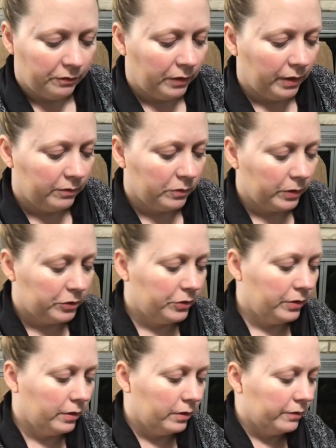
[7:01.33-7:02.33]
if you haven't
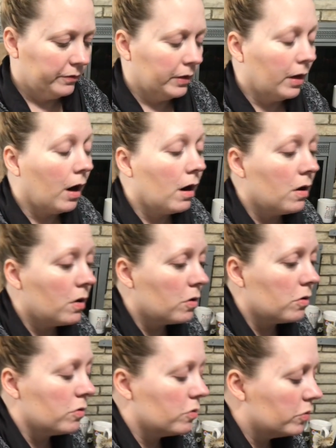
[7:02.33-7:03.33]
watched the other video. Oh.
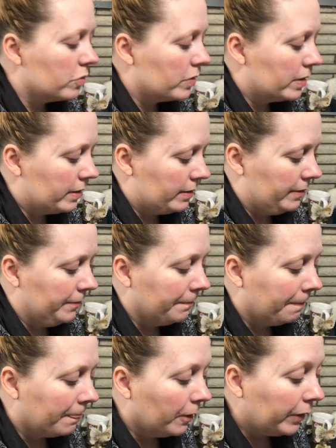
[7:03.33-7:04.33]

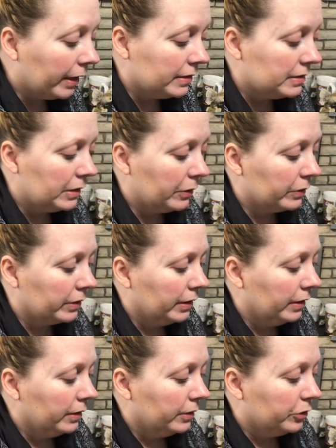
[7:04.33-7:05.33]
Okay, so
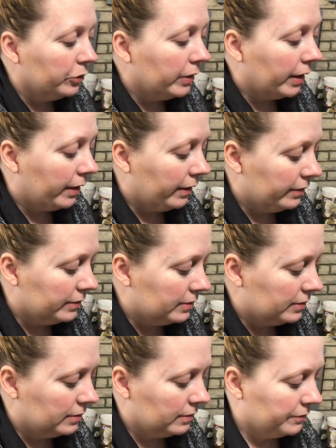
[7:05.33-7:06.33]
you
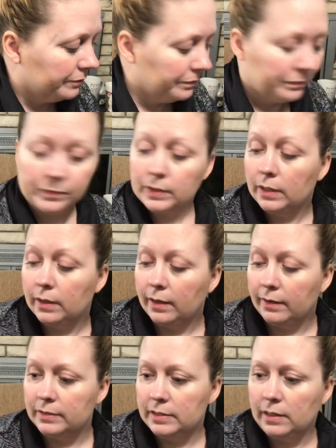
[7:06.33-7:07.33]
guys
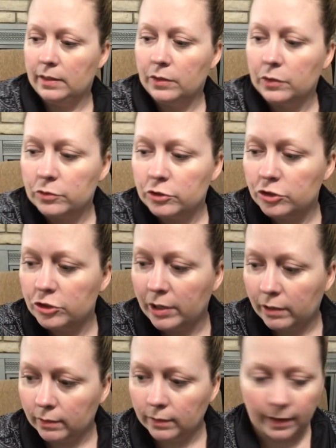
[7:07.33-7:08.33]
have seen those
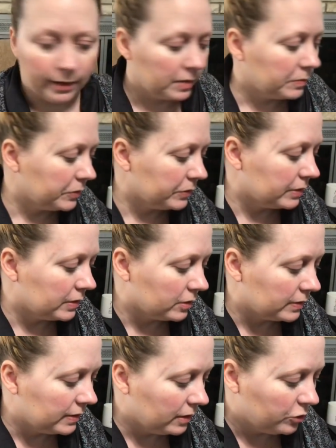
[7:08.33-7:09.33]
shell animals, the
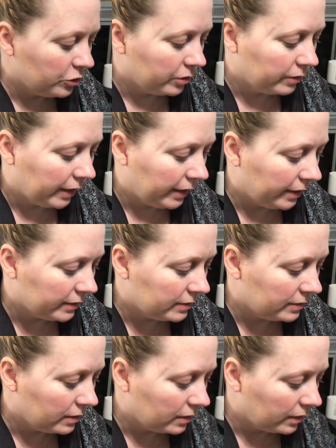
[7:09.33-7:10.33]
seashell
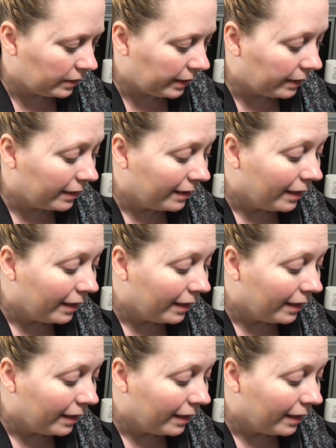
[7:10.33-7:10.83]
cats and all of that.